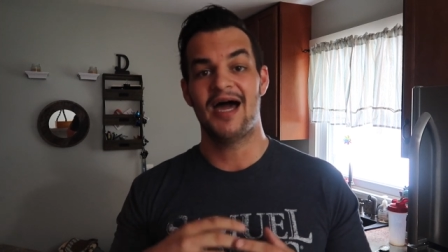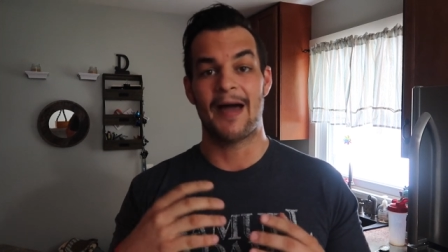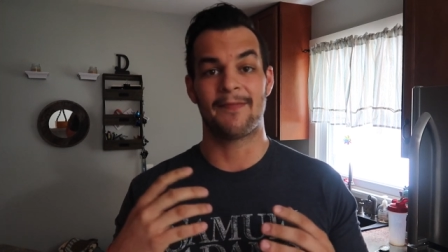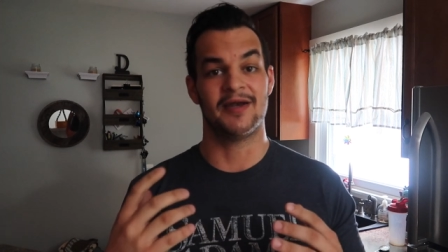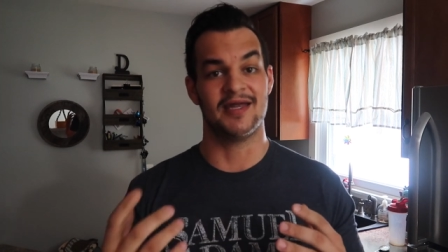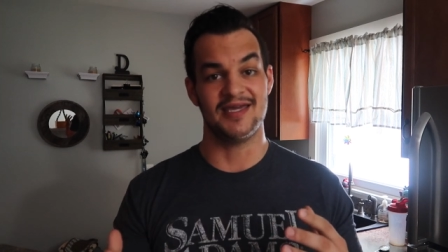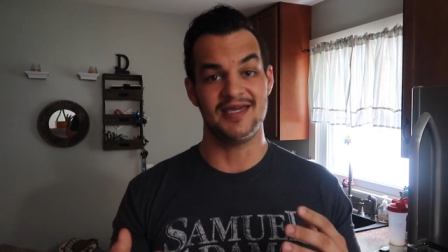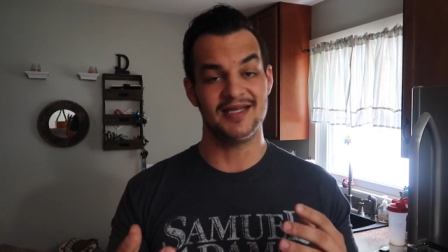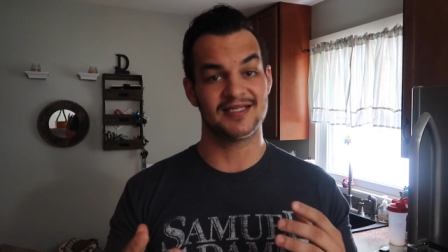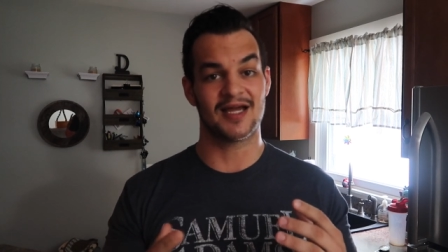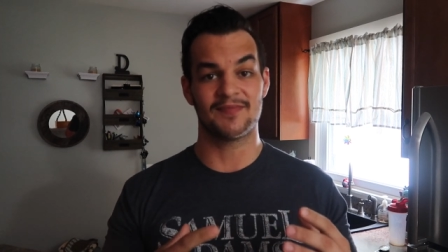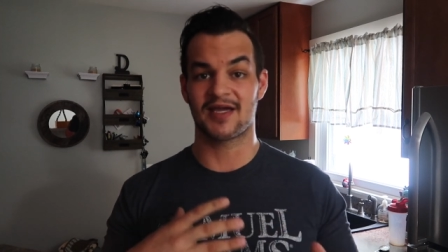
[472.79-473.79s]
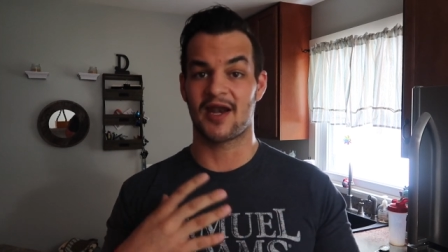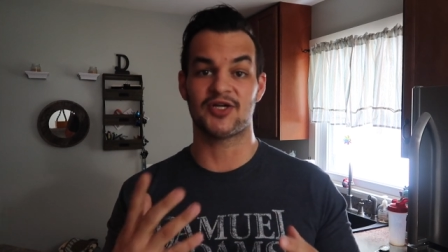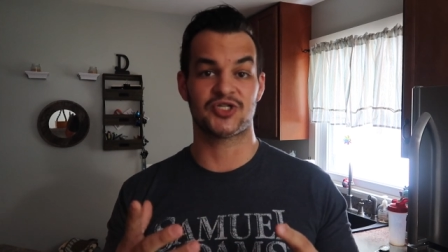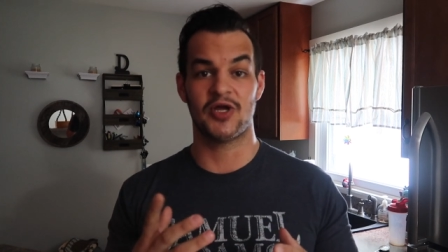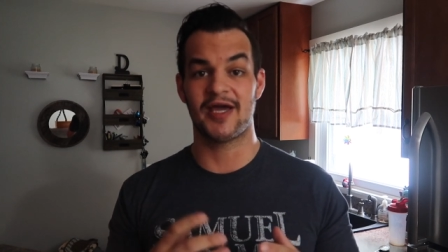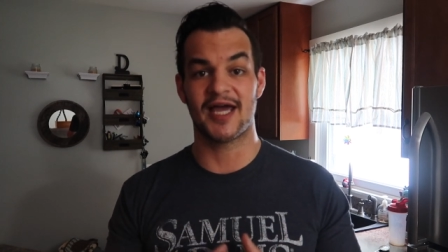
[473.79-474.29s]
I'm gonna eat something and I'll
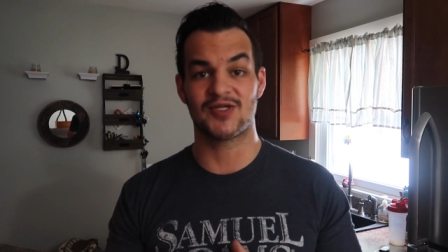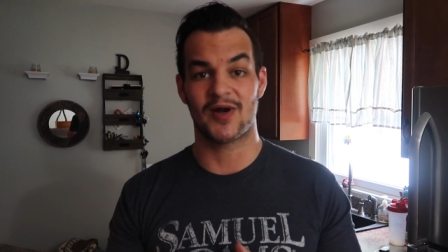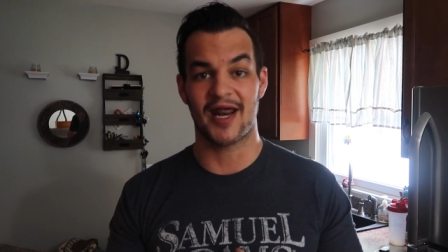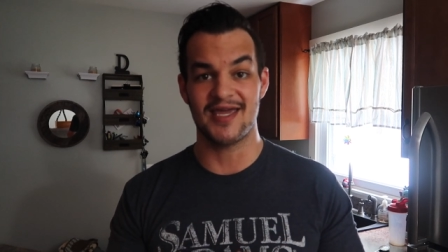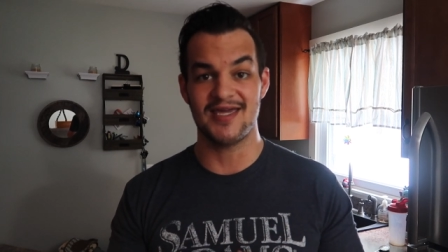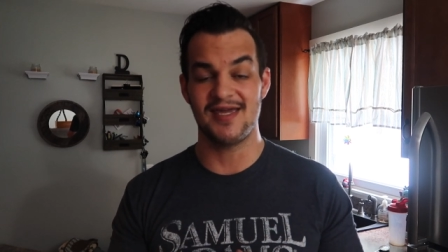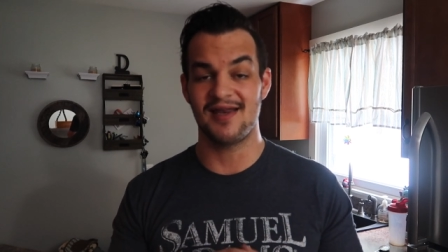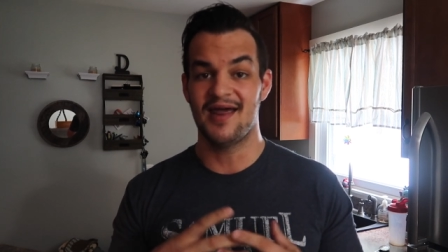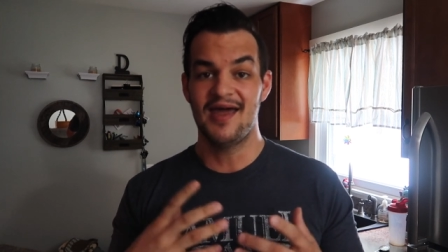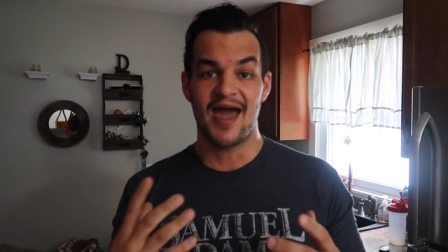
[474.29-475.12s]
show you guys what I eat.